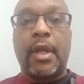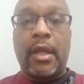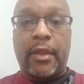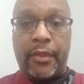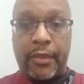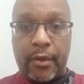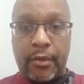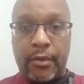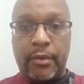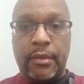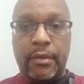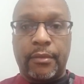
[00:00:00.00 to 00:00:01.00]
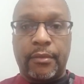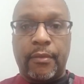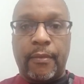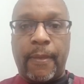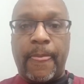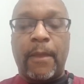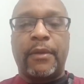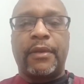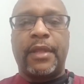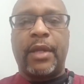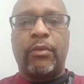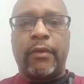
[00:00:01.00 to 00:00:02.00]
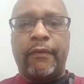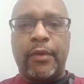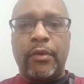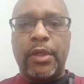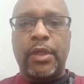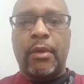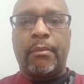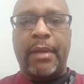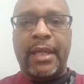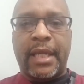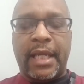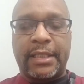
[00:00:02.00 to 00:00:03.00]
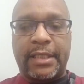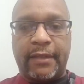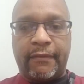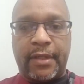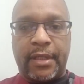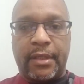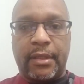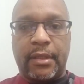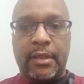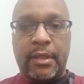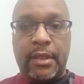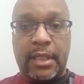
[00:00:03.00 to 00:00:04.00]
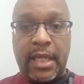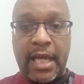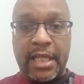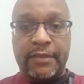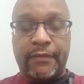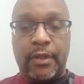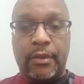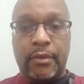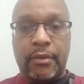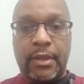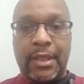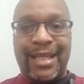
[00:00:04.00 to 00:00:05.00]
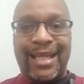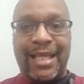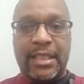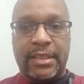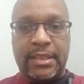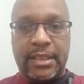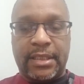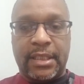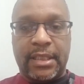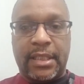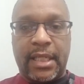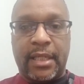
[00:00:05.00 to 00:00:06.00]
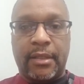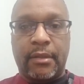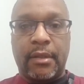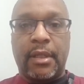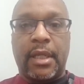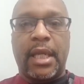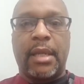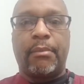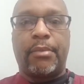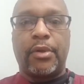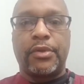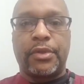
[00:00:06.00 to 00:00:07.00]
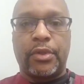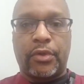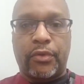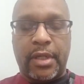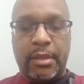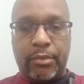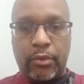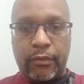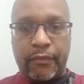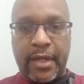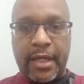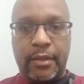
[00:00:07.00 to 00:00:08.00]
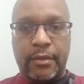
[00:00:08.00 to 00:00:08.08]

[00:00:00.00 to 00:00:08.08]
Third, they review your bank activity, cash flow, existing debt, and personal credit profile.